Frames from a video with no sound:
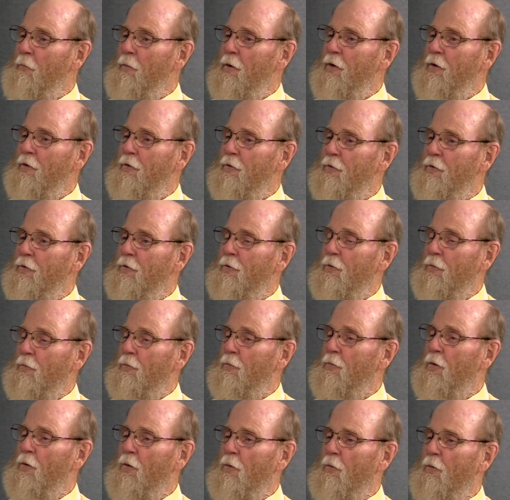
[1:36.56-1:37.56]
make
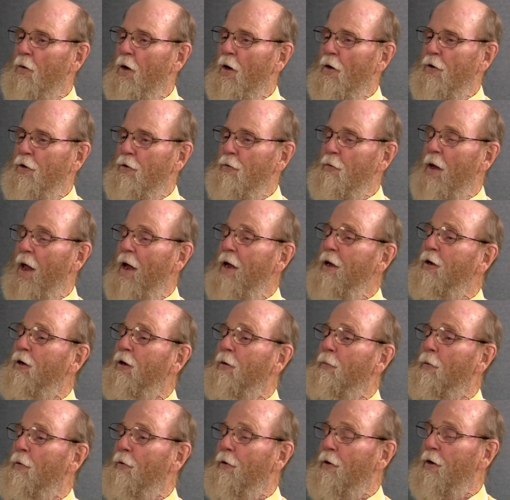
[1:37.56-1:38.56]
a, a,
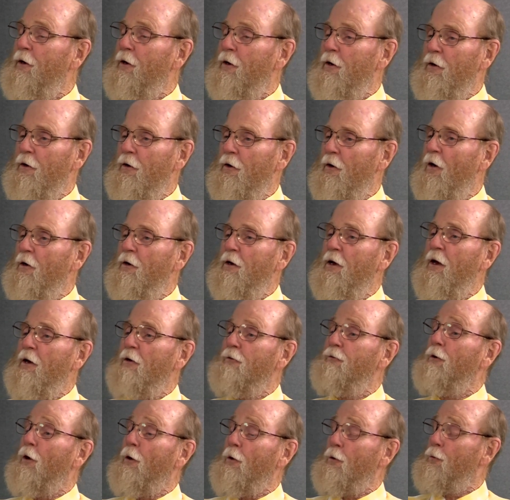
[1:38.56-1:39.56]
community, and in our
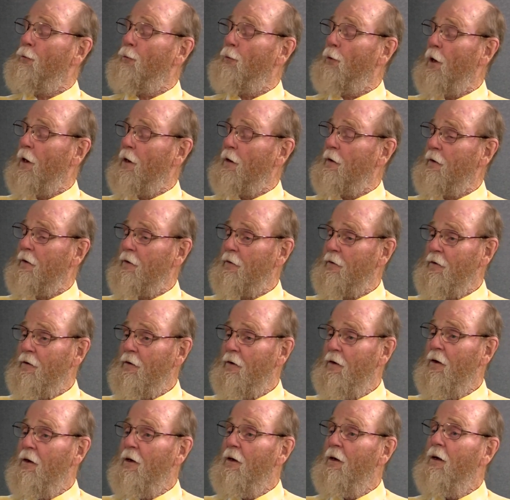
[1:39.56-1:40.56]
case, in New London,
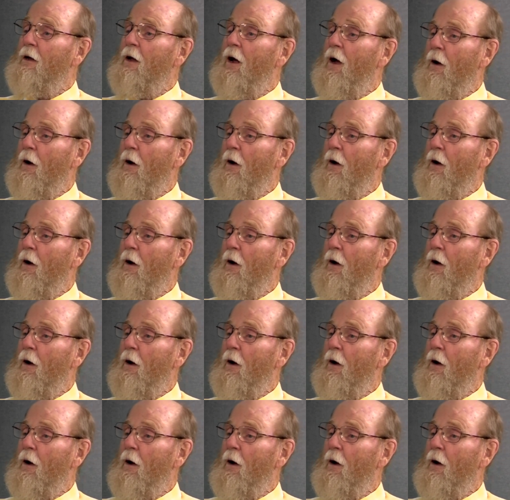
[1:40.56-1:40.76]
yep.